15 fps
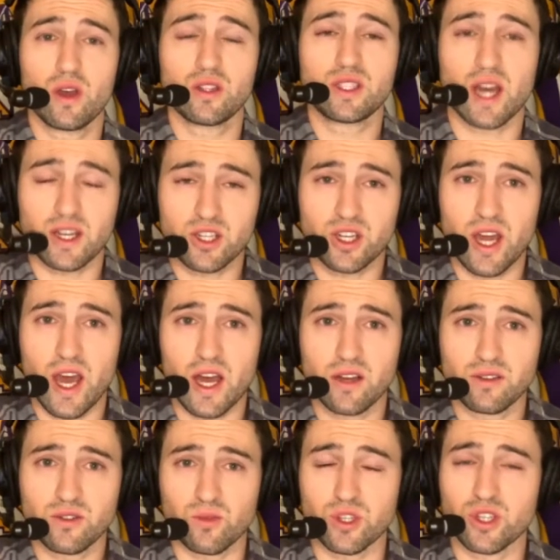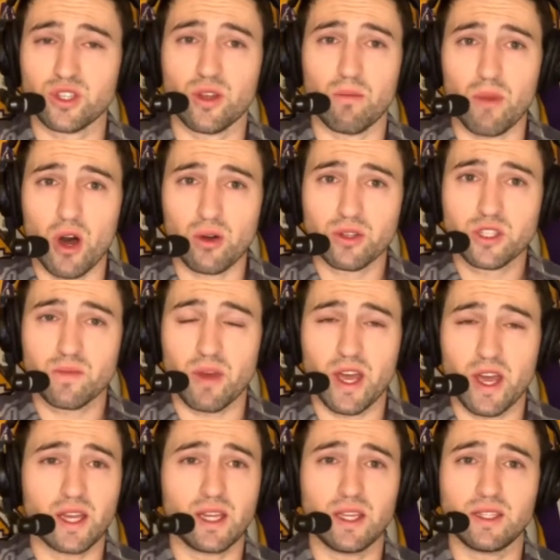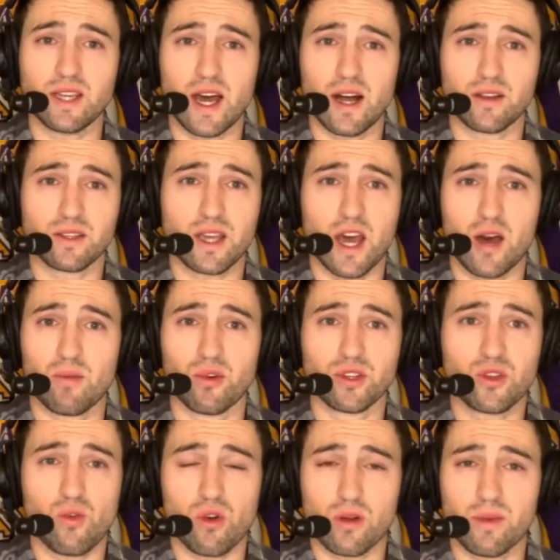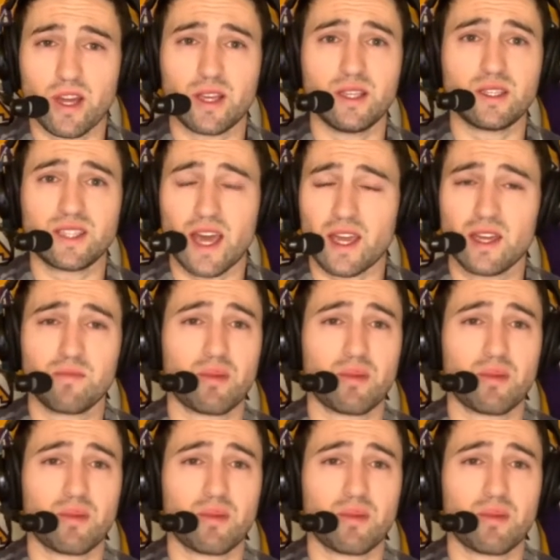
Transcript: touchdowns, which is the most by any Dallas Cowboys quarterback. He's second